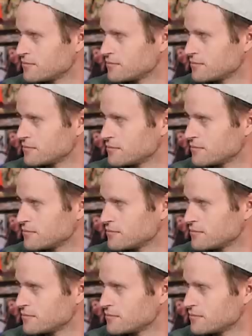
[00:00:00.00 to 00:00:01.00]

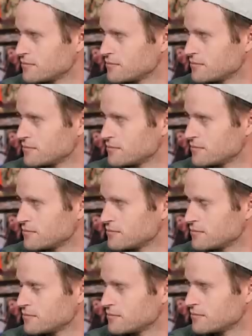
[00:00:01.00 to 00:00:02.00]

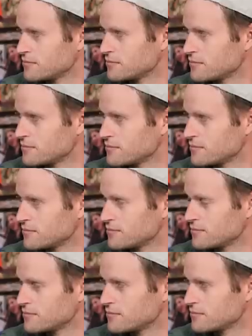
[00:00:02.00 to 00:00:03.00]

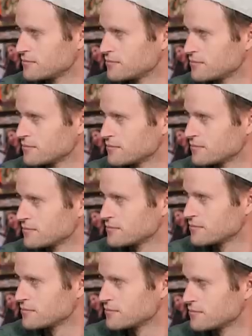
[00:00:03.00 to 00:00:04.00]

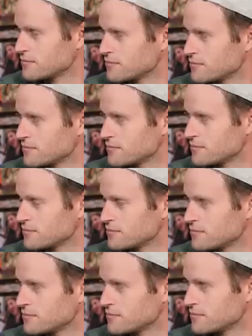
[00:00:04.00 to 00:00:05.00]

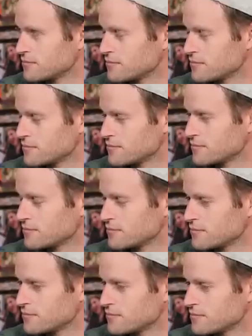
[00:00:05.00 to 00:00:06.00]

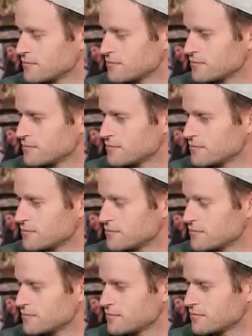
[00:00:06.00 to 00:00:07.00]

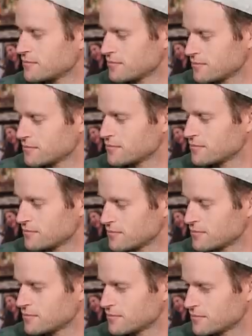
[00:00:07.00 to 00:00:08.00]
(silent)